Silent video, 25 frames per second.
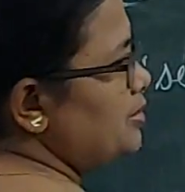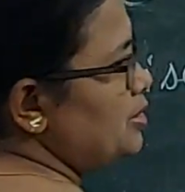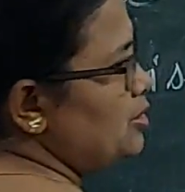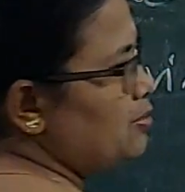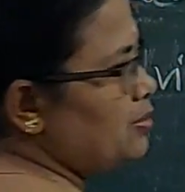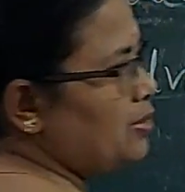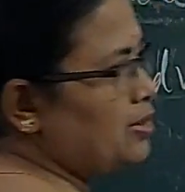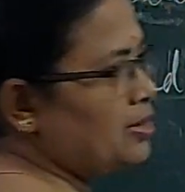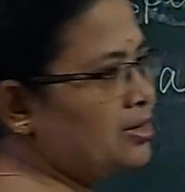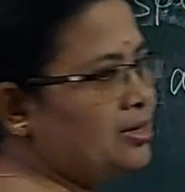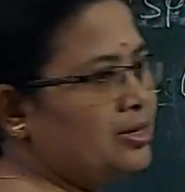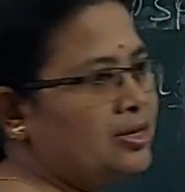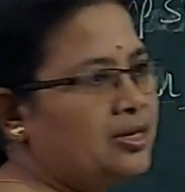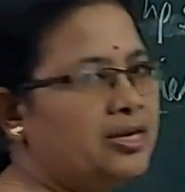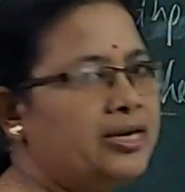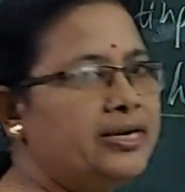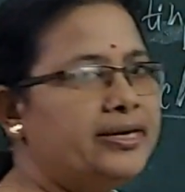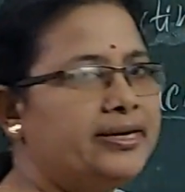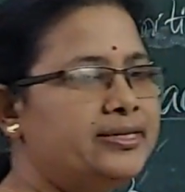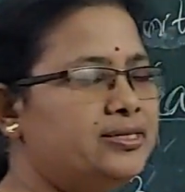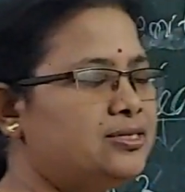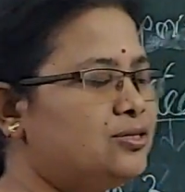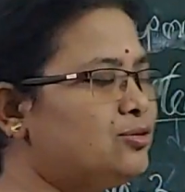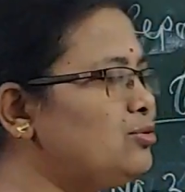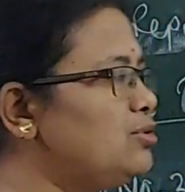V1. It
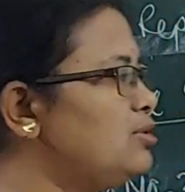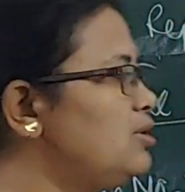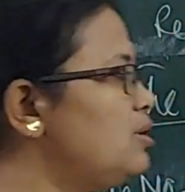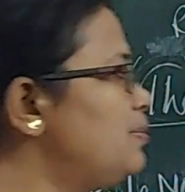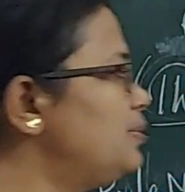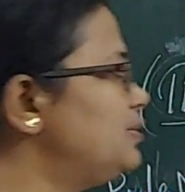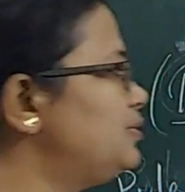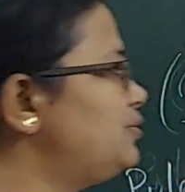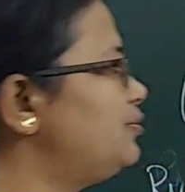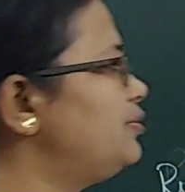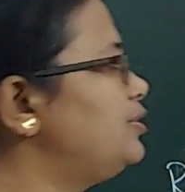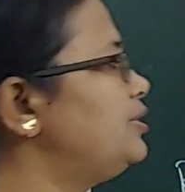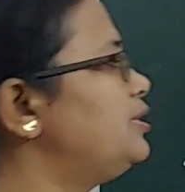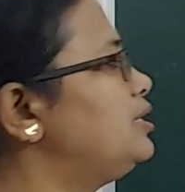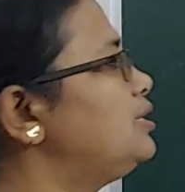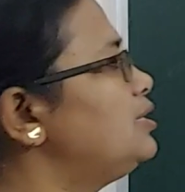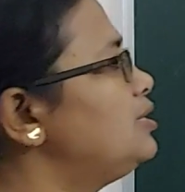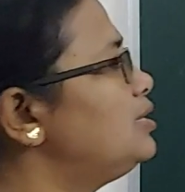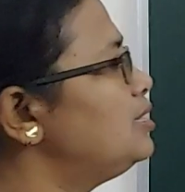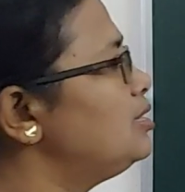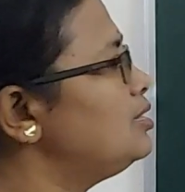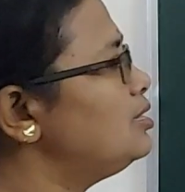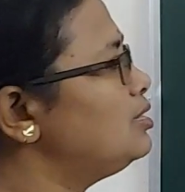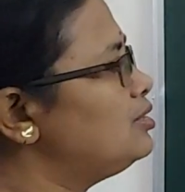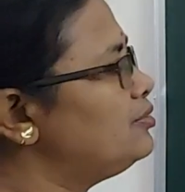is rule number 3.
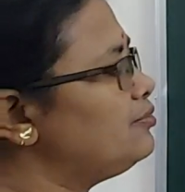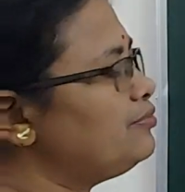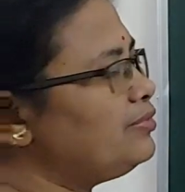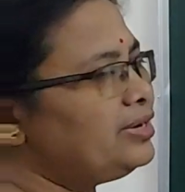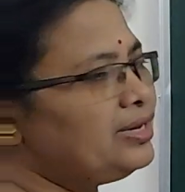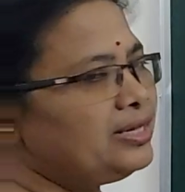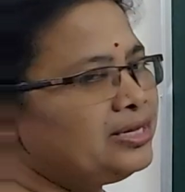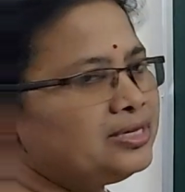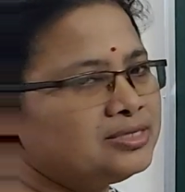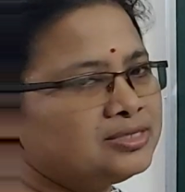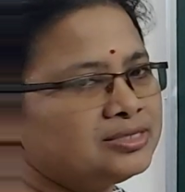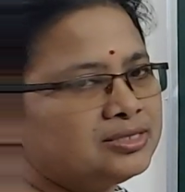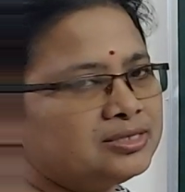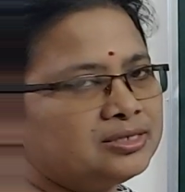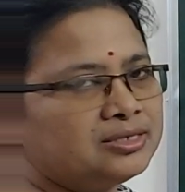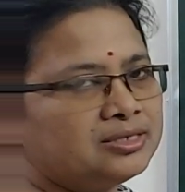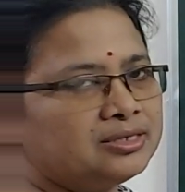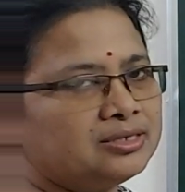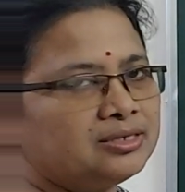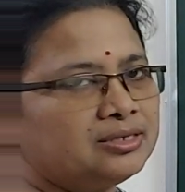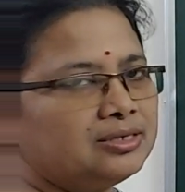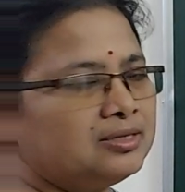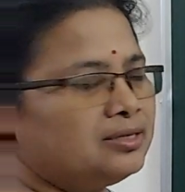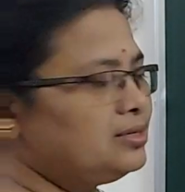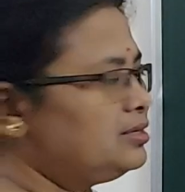Very easy.